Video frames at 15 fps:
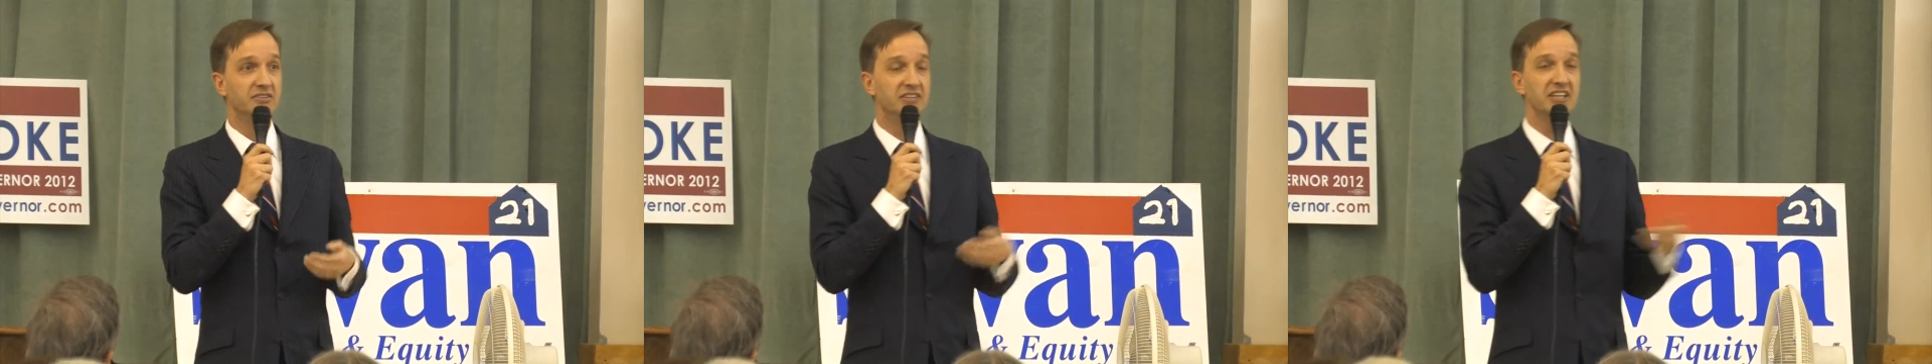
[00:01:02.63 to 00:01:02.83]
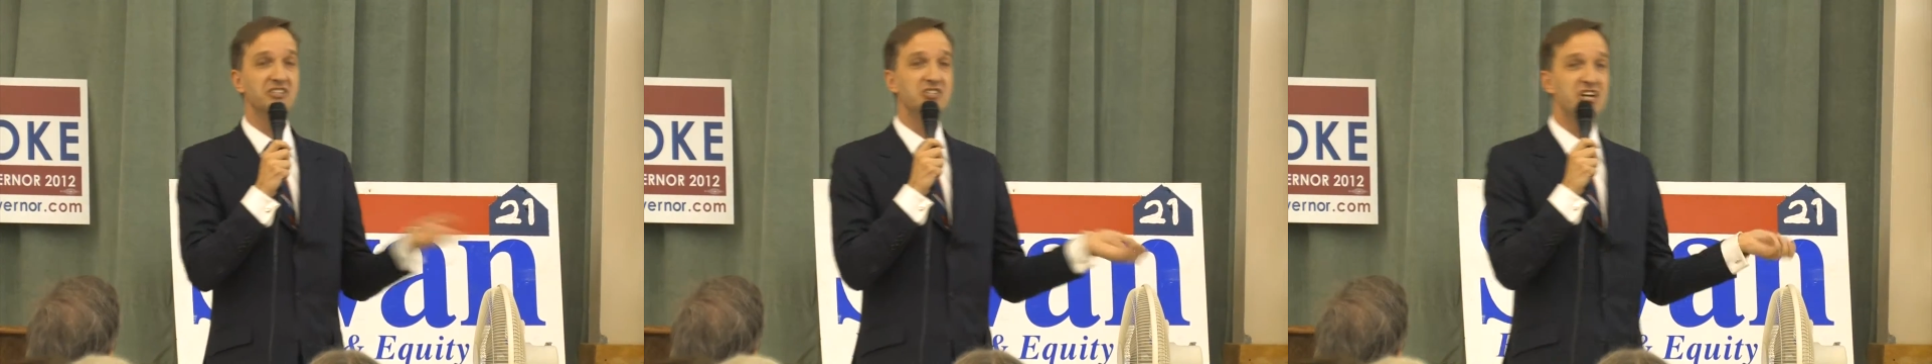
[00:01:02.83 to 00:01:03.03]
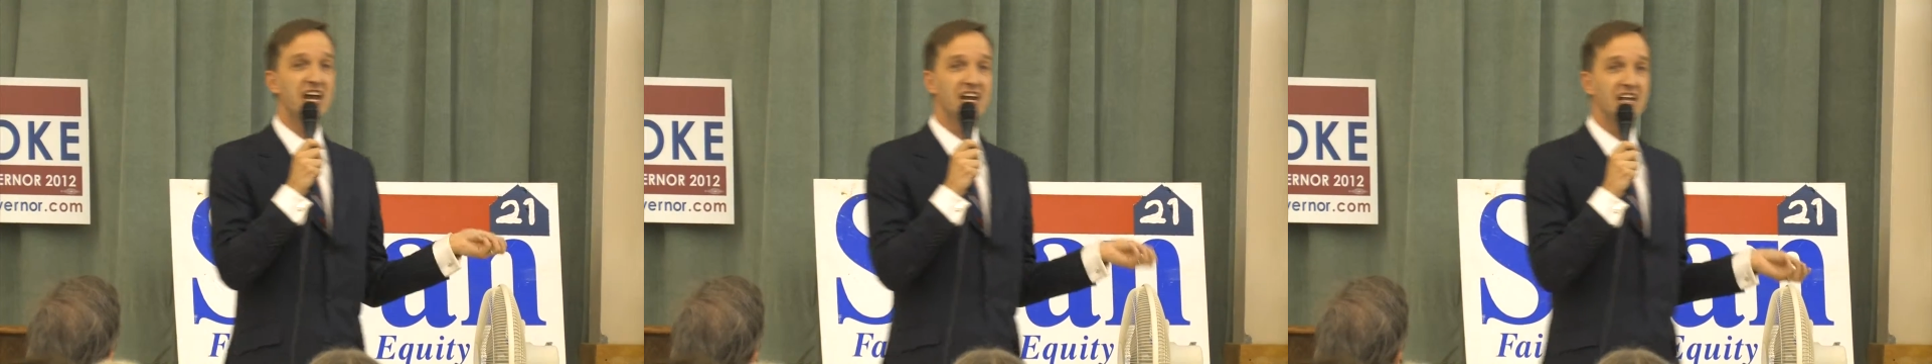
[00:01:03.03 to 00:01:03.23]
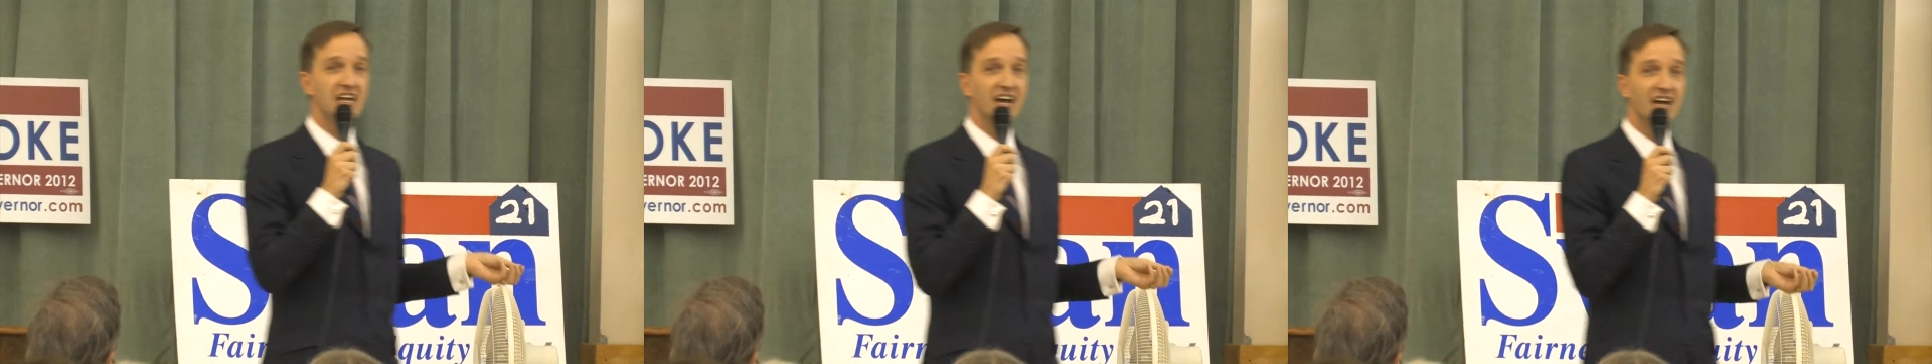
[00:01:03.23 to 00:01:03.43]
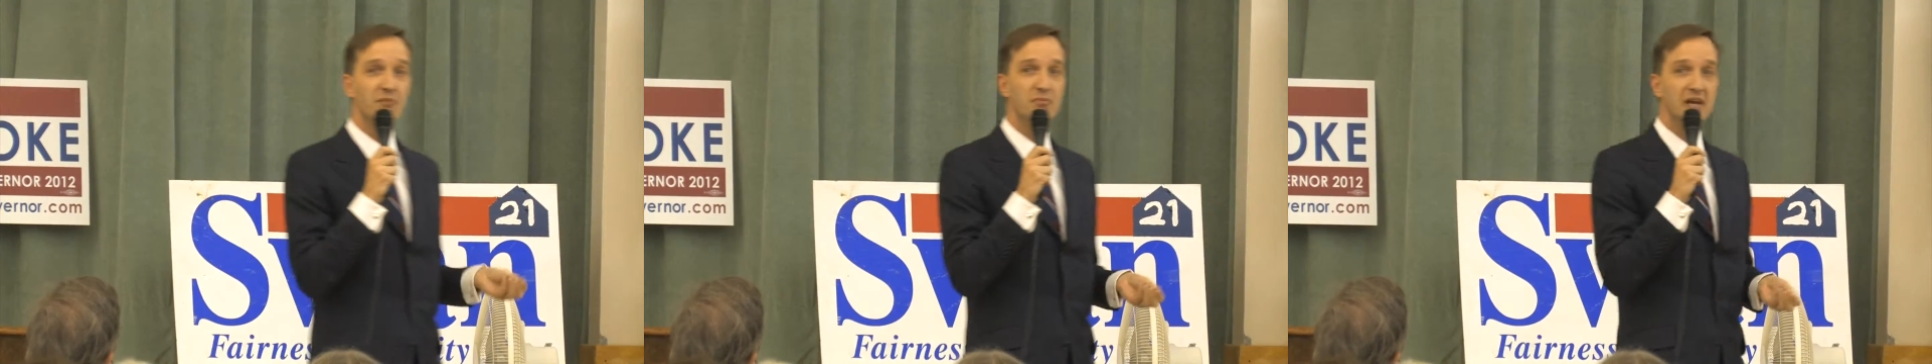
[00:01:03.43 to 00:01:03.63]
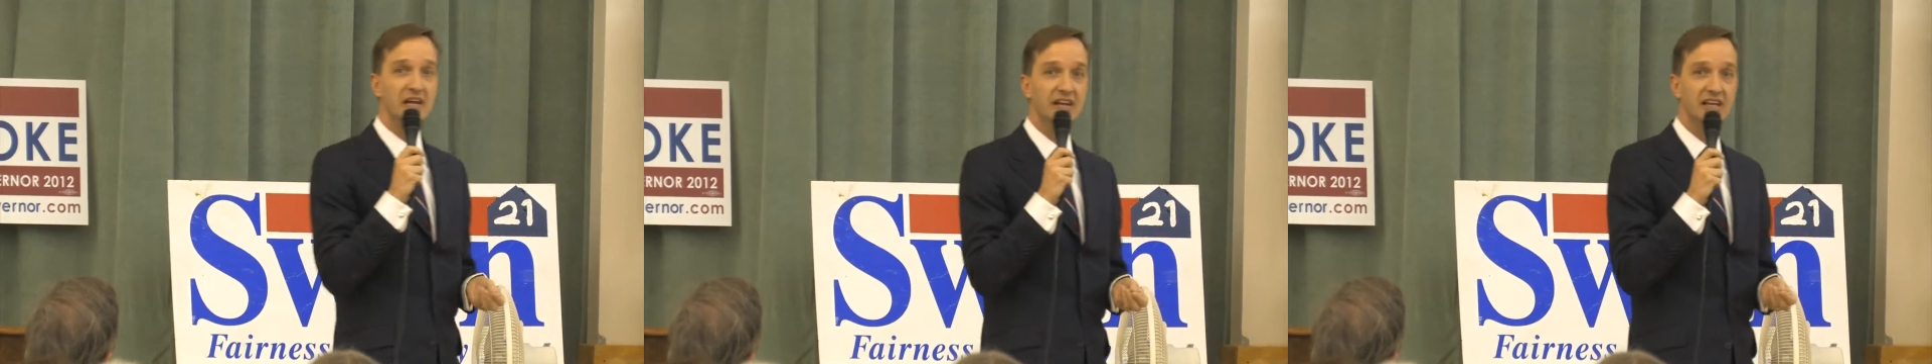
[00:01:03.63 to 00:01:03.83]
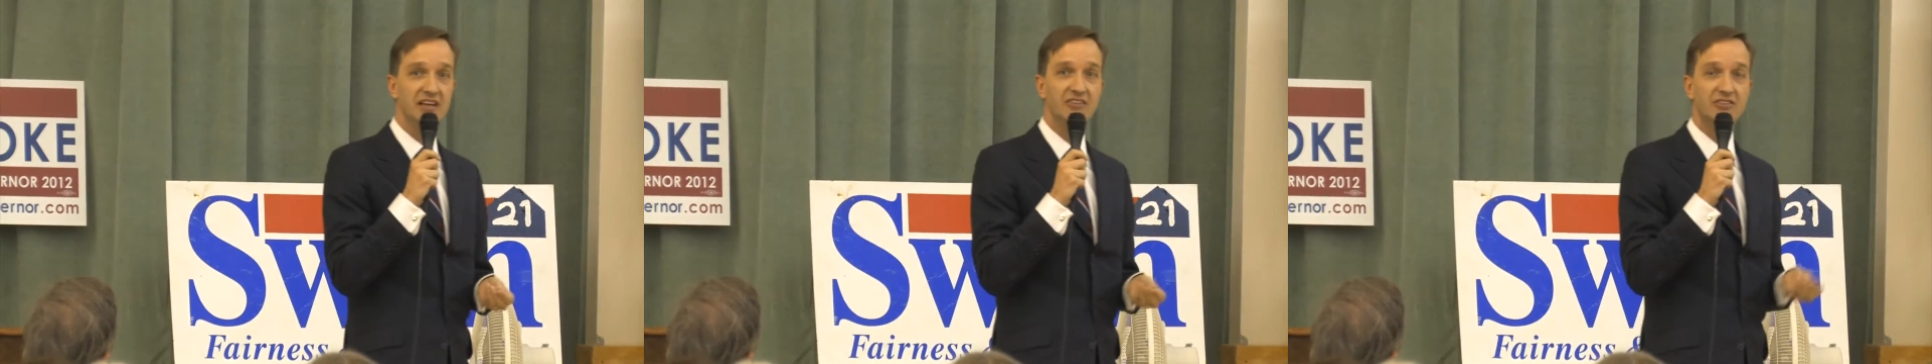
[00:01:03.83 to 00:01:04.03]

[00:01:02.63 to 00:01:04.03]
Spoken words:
Dick Cheney had a meeting